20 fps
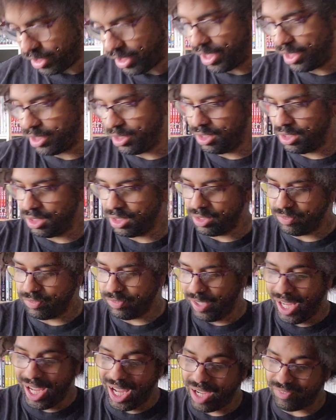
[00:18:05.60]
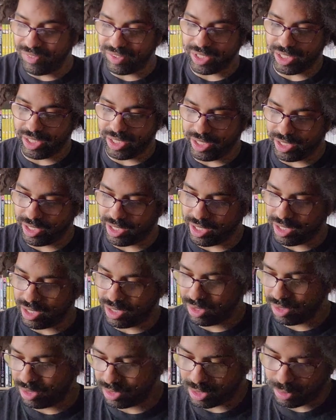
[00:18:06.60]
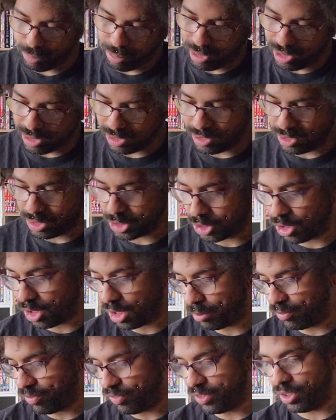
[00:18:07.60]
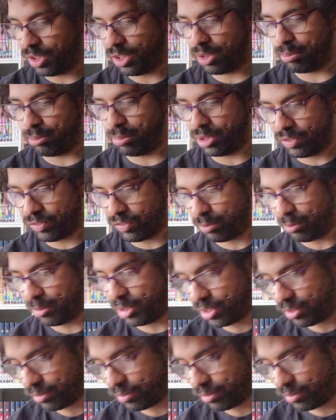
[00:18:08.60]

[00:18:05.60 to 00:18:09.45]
I love having it here. It's a part of the charm for the art book for me.